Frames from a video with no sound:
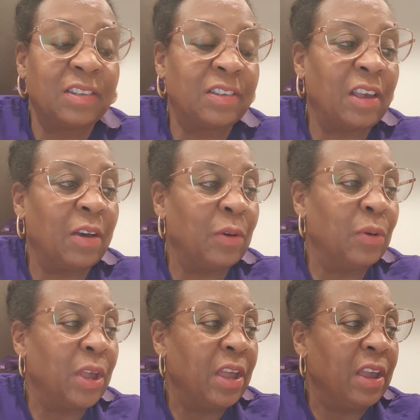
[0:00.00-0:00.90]
So
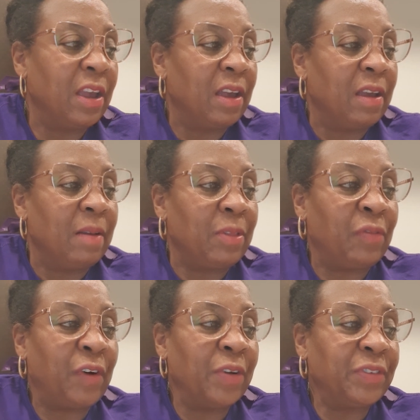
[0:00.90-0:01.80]
the
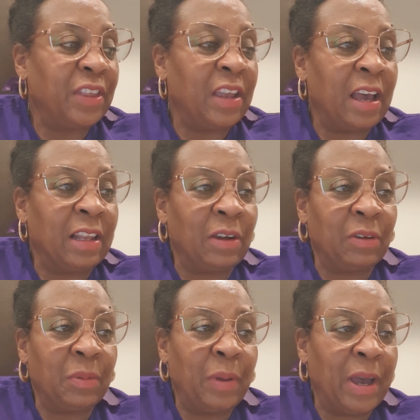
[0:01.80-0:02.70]
first thing I
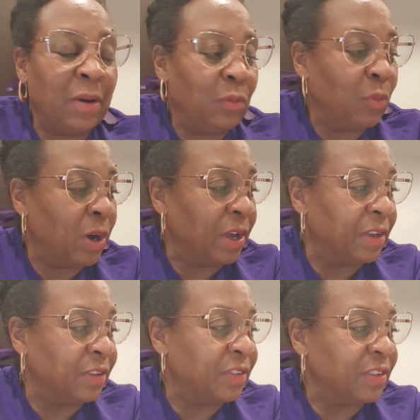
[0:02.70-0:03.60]
learned about was